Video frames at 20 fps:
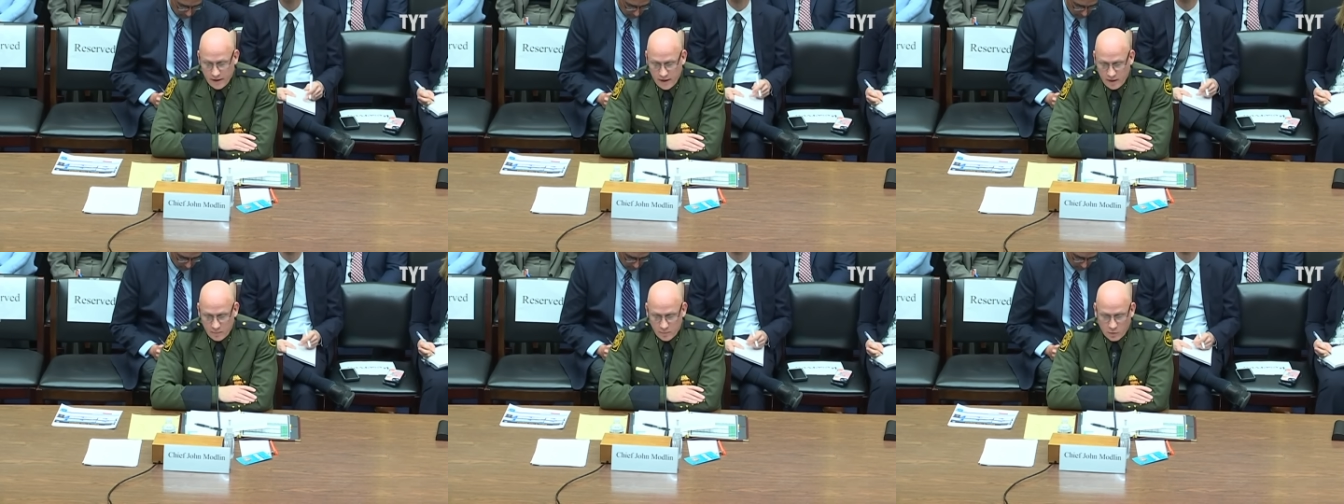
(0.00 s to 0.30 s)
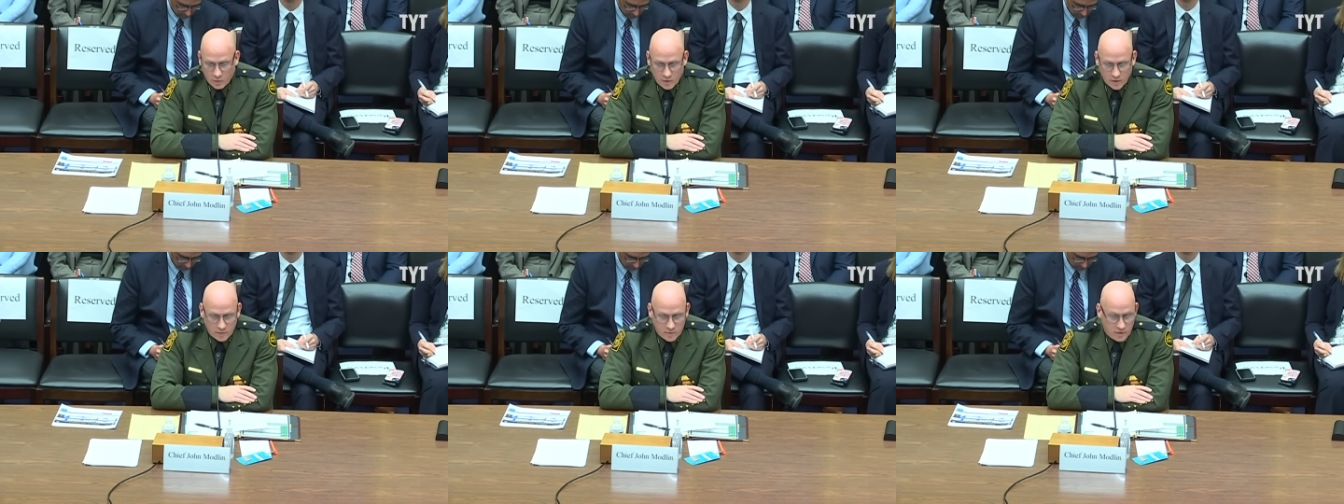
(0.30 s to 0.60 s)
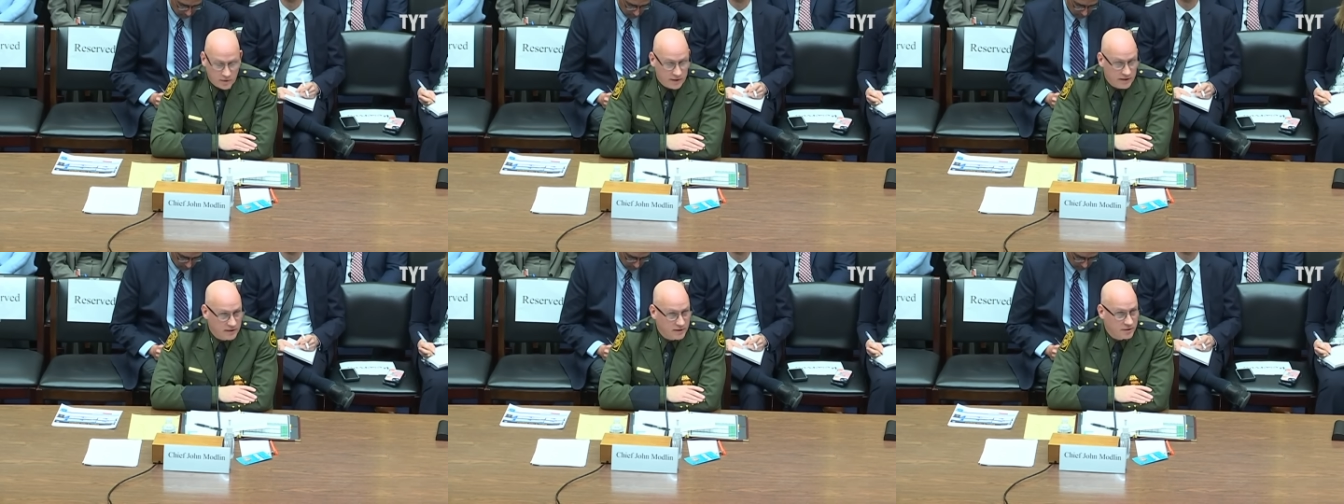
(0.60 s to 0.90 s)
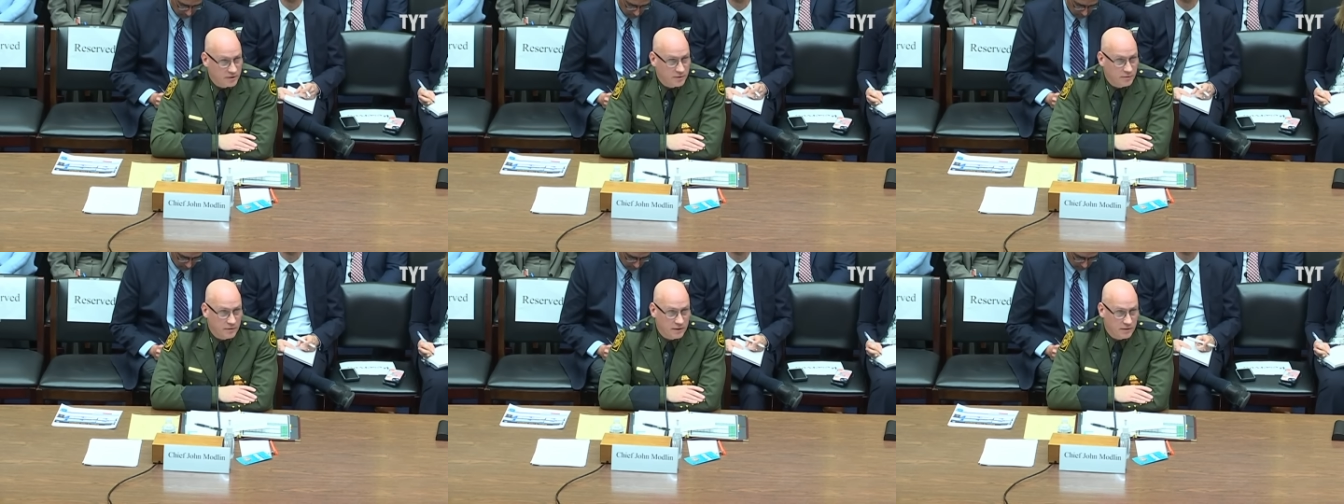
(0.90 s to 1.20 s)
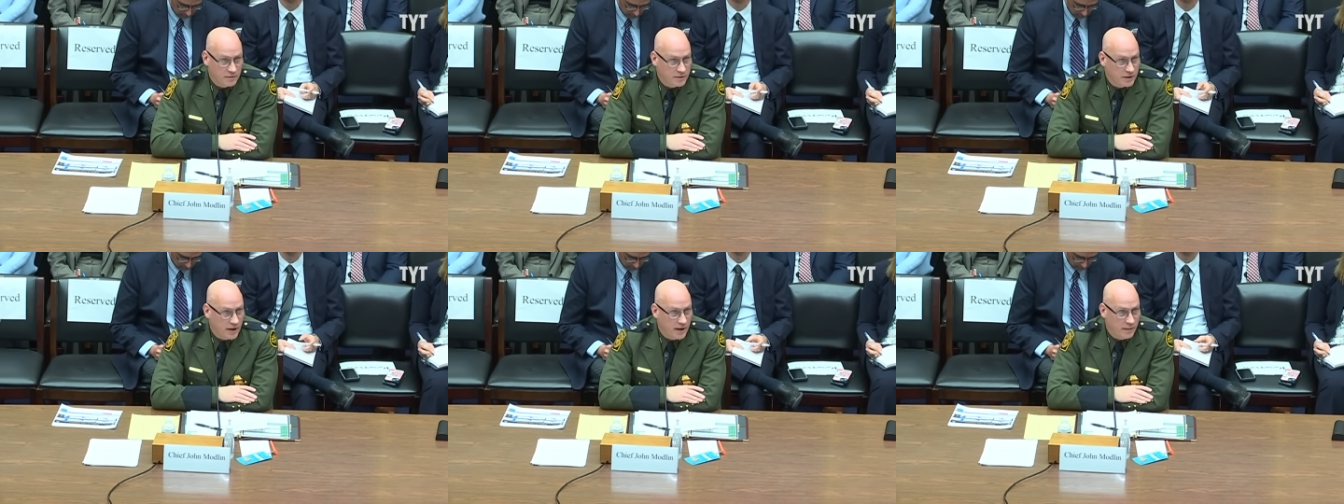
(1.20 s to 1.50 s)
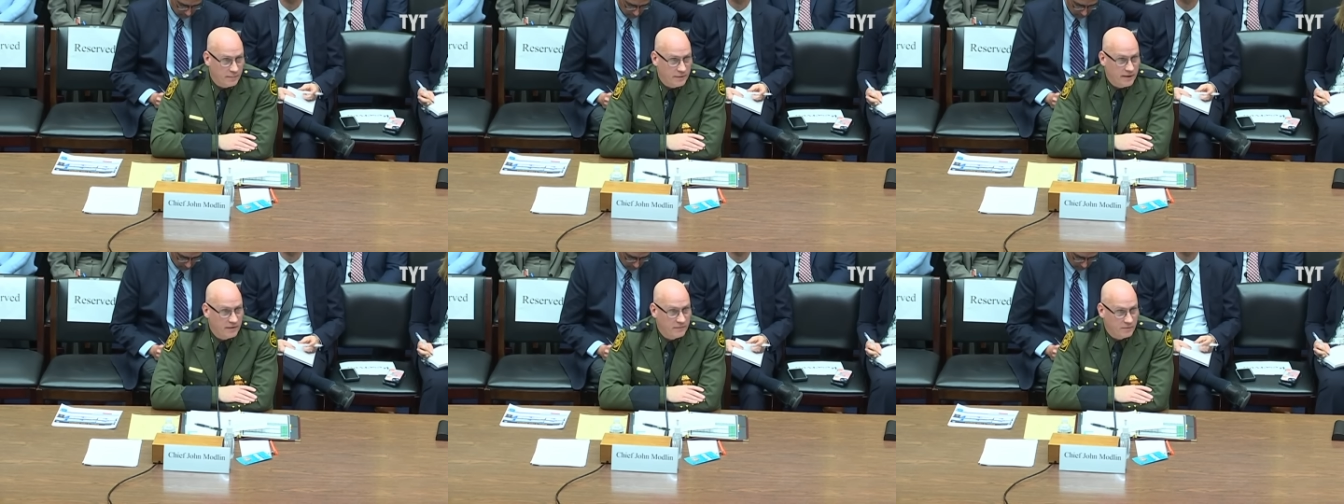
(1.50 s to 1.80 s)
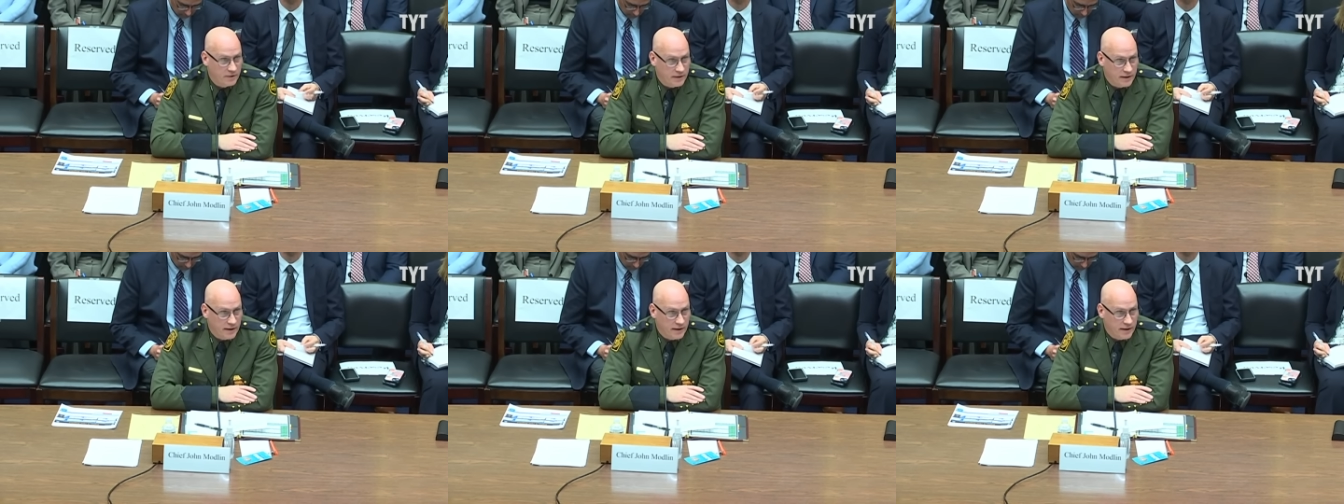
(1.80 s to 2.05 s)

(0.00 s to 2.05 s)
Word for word: and Border Patrol agents do their job every